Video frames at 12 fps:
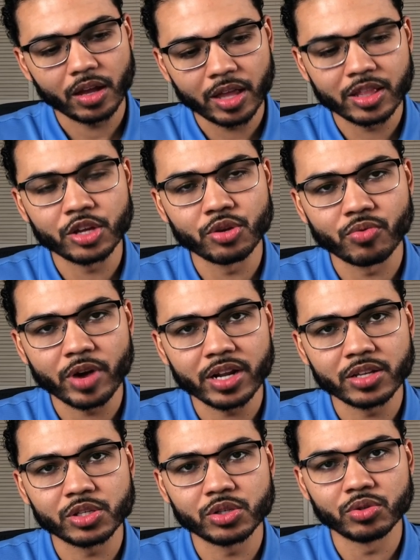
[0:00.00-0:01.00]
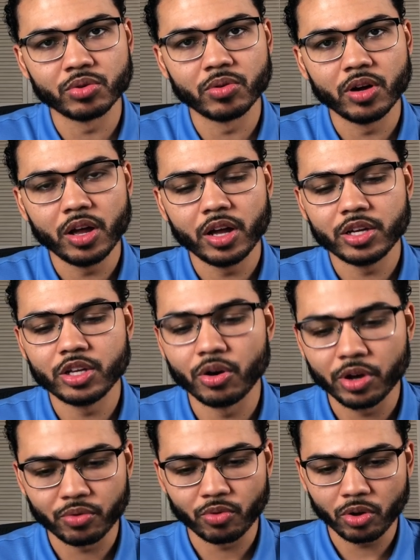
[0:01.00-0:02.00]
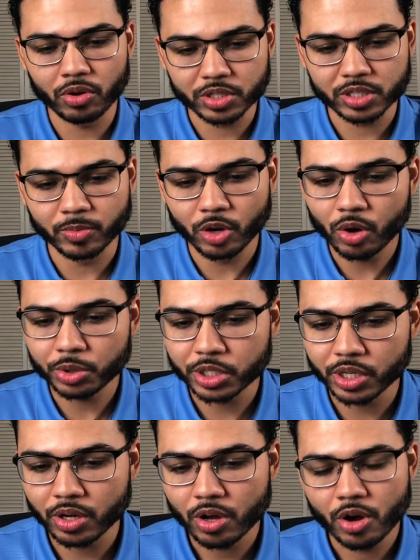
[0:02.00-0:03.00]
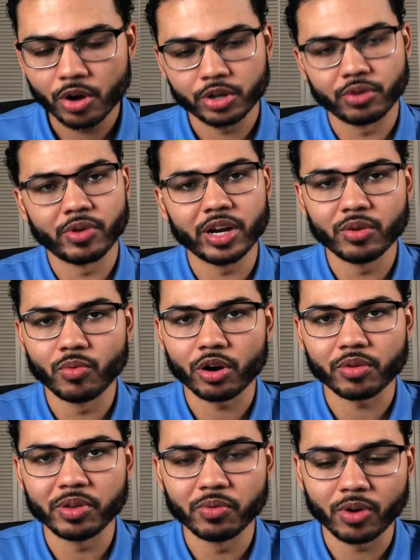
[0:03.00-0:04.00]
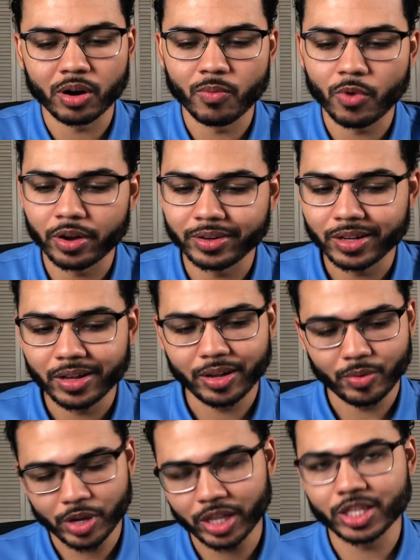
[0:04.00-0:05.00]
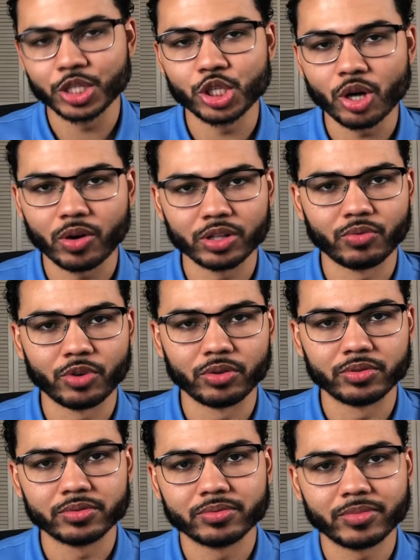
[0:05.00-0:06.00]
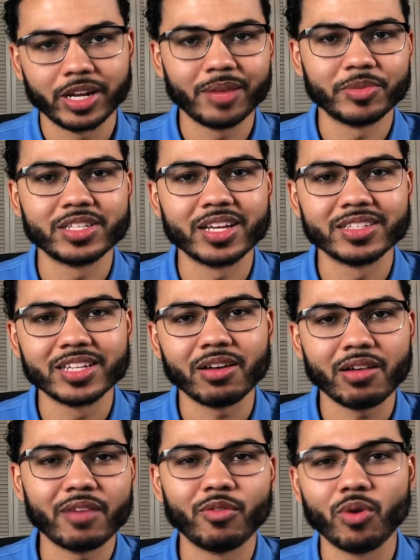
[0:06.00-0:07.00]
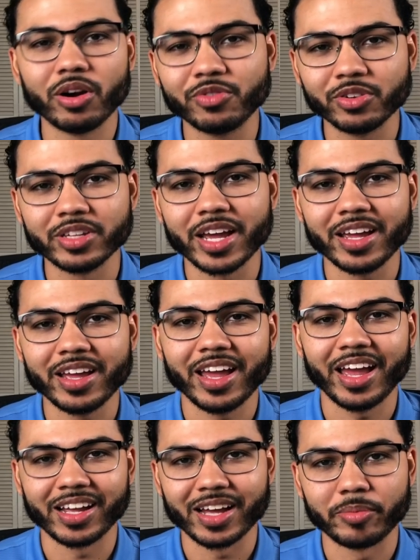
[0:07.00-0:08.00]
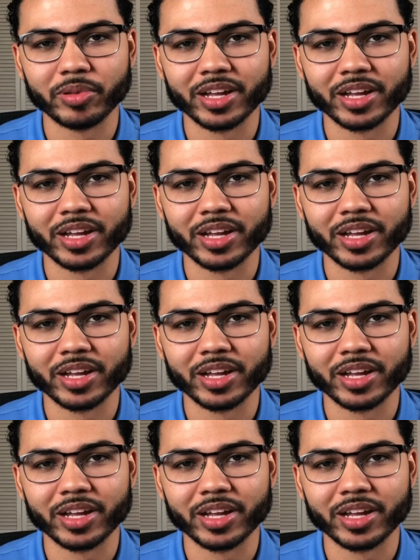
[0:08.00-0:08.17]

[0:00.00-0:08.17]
and then you're ready to, enroll in some coaching. You're ready to work with me one-on-one. We get the show on the road. My name is Denzel. Have a wonderful day, and God